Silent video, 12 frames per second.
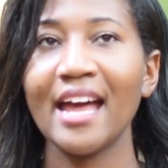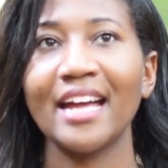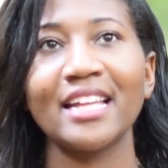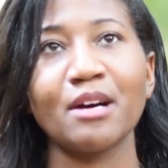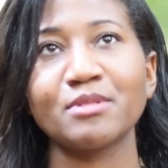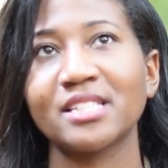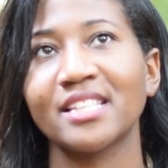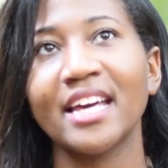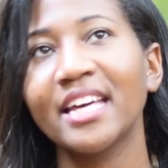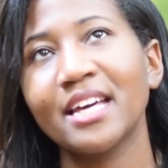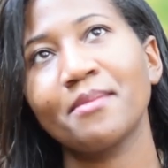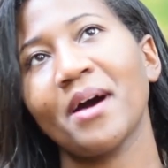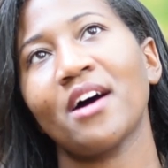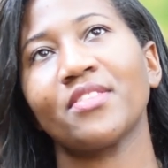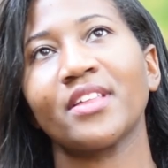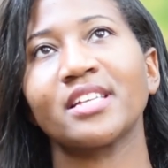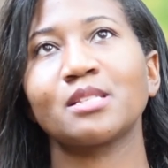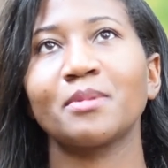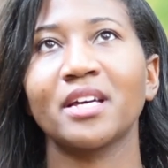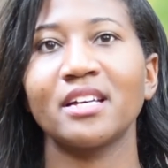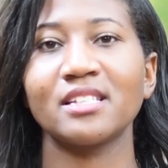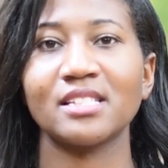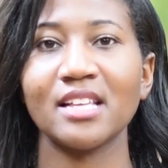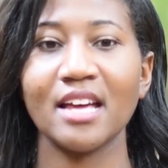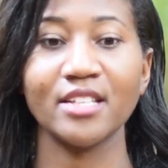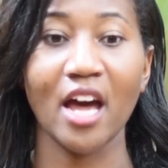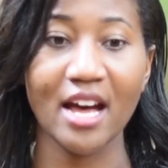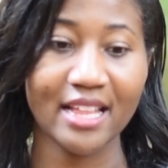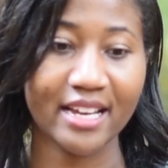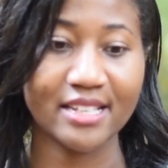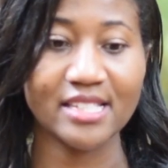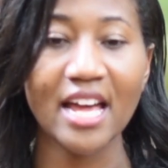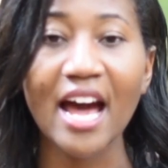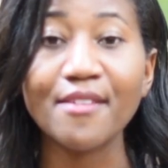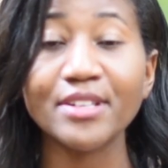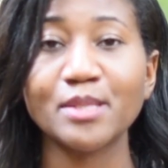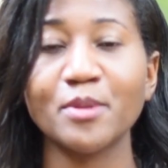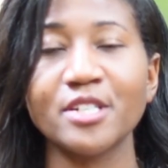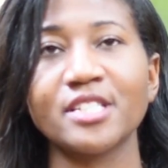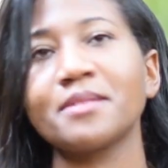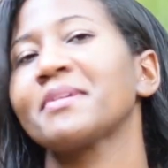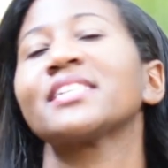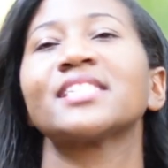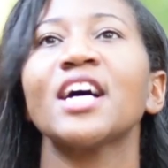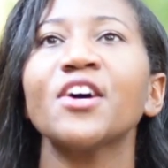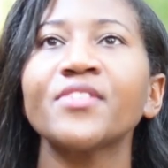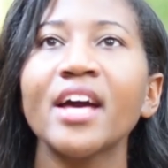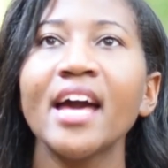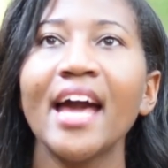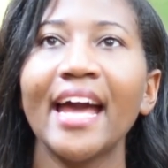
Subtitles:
And I was thinking about this because, like I said, I've experienced it myself,